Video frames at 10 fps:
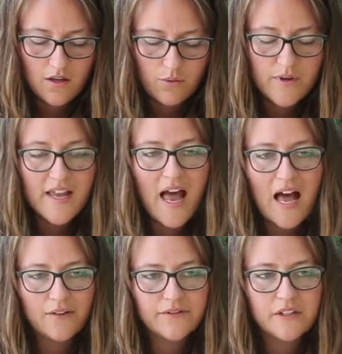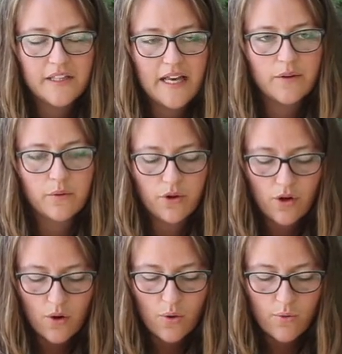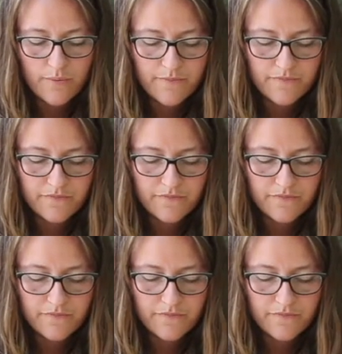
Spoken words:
we have to let go